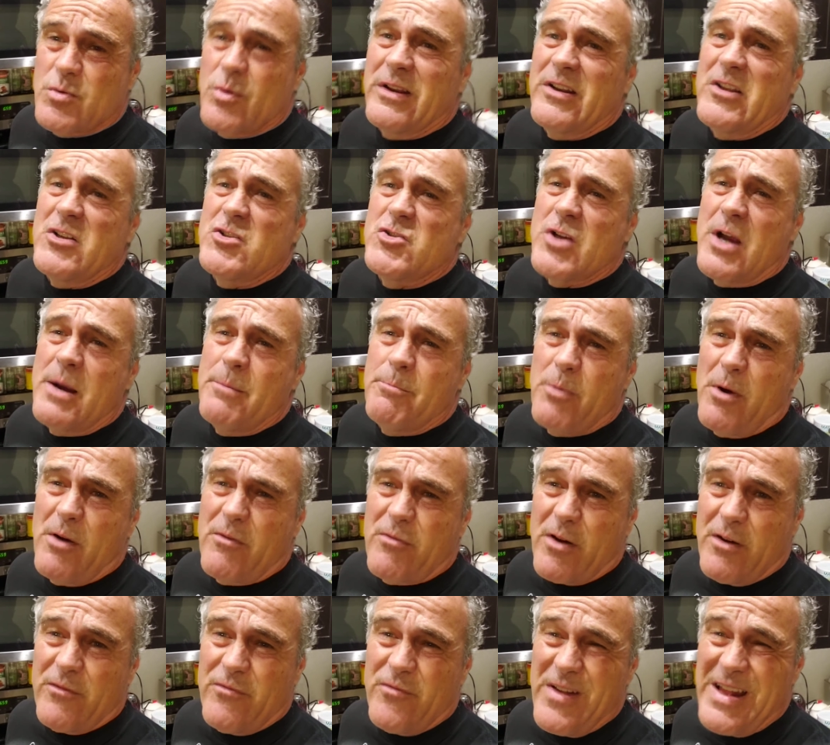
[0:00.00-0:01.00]
We had to jump
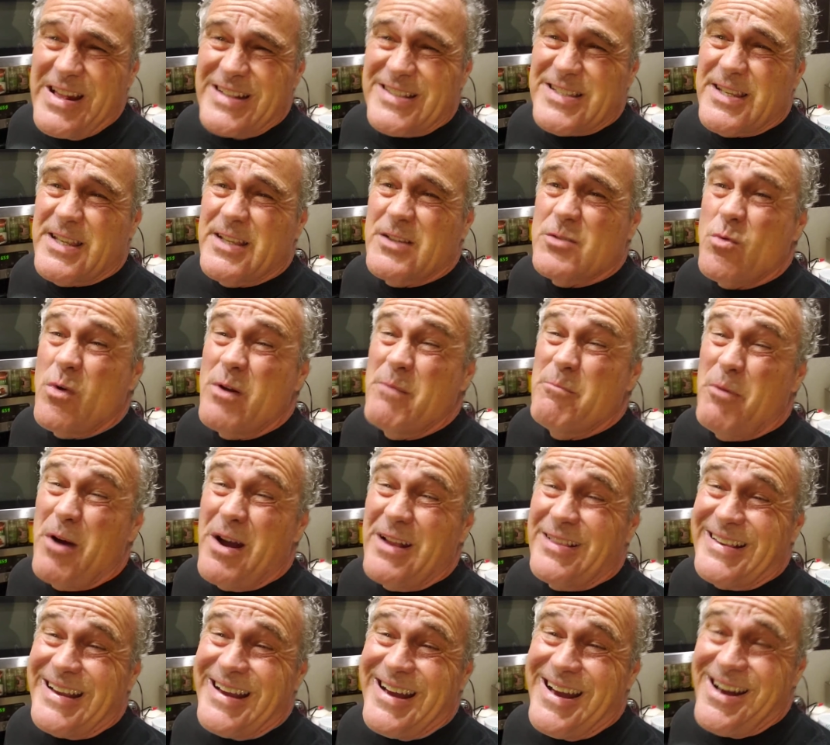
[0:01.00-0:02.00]
over a fence because when we
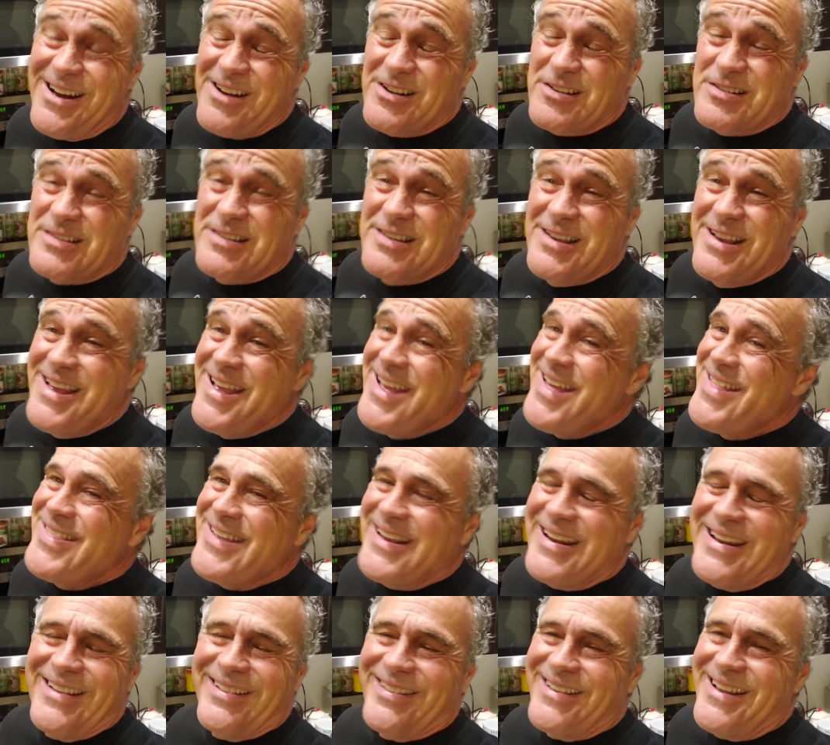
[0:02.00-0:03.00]
bought the house,
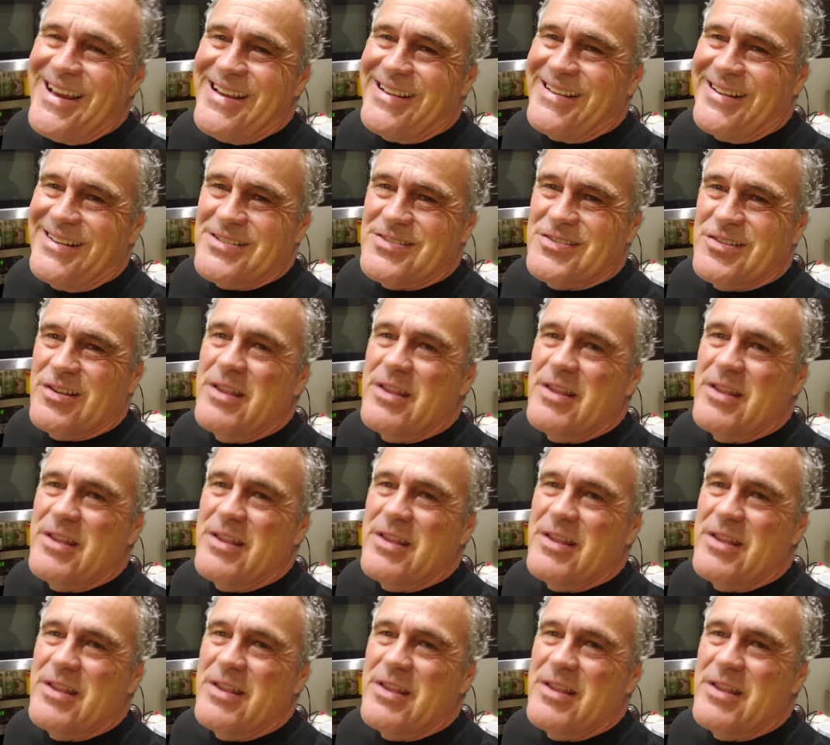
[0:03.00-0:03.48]
they didn't like us.